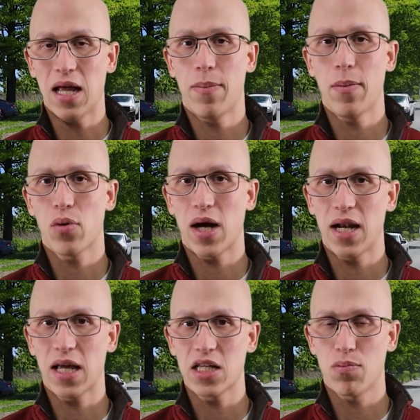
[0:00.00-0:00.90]
A lot of people
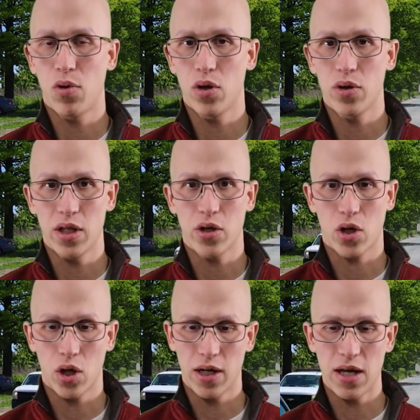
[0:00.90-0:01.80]
kind of get spoiled in
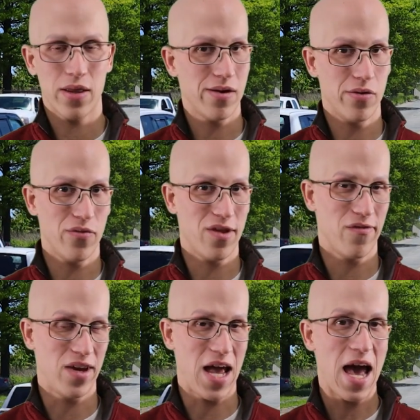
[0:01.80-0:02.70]
their car and now they
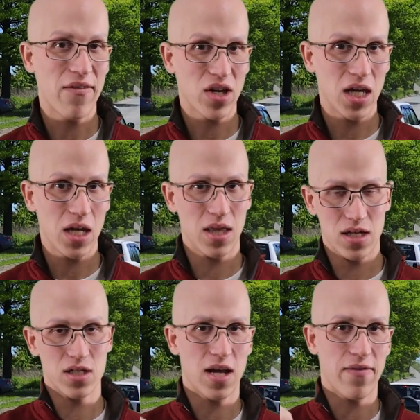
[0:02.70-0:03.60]
don't even have a key,
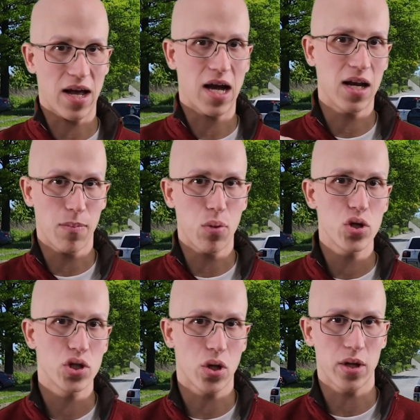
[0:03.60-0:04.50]
they just have that kind of
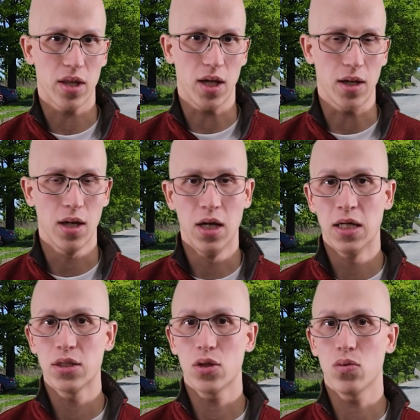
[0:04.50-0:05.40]
push start thing.
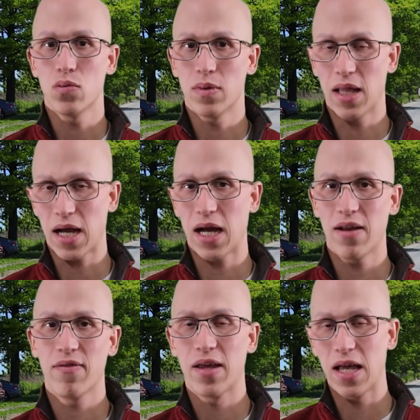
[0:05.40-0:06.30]
So that
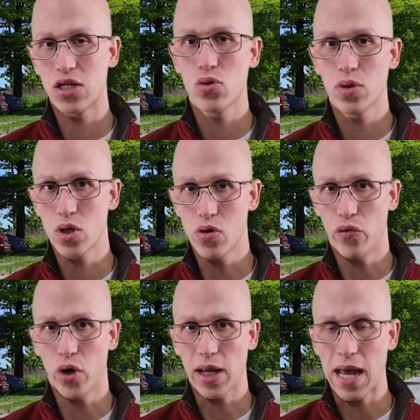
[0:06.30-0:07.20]
kind of gets you into
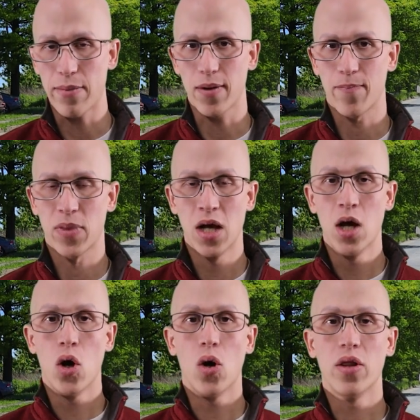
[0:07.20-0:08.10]
the wrong habit.
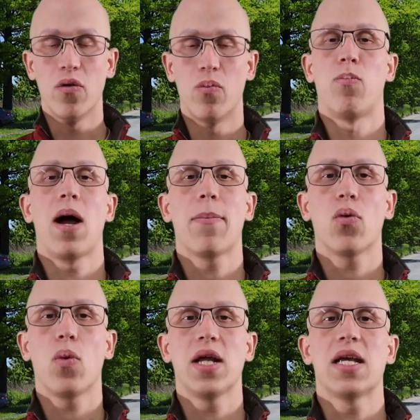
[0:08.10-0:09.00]
The
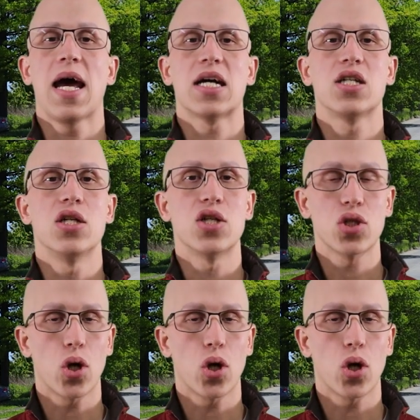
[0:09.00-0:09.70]
proper way to actually